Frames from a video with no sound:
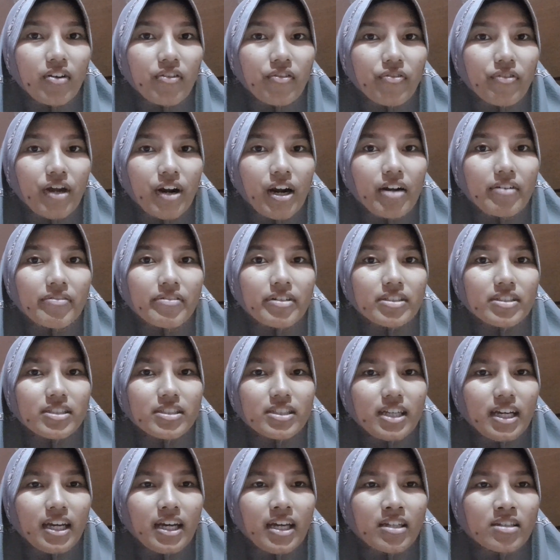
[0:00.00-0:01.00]
rather
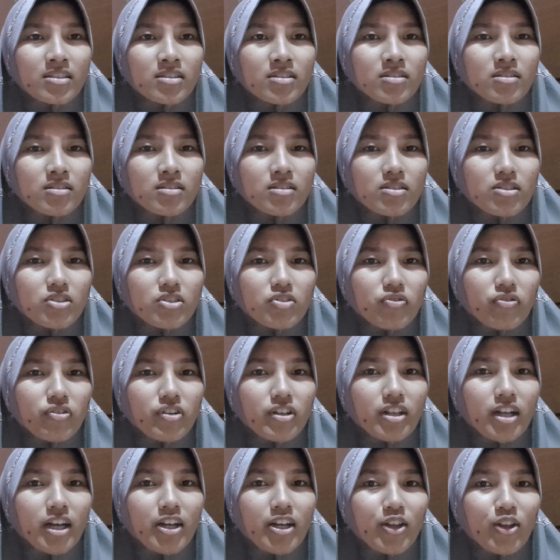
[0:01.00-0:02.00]
than just
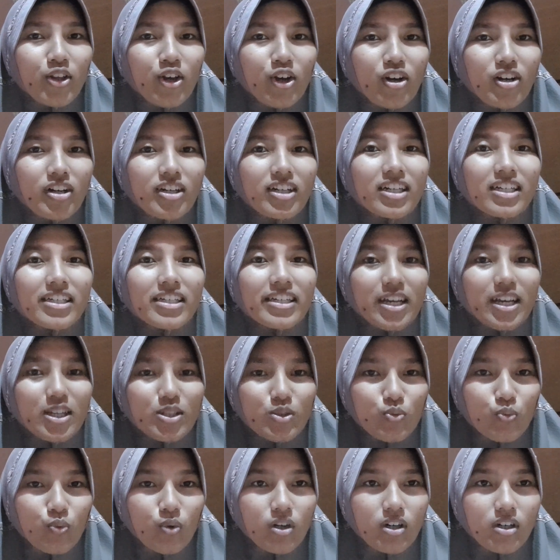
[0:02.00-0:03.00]
relying on
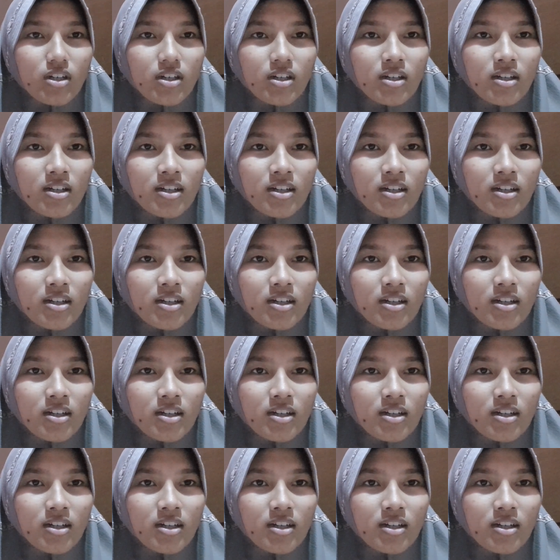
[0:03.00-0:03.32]
guesswork.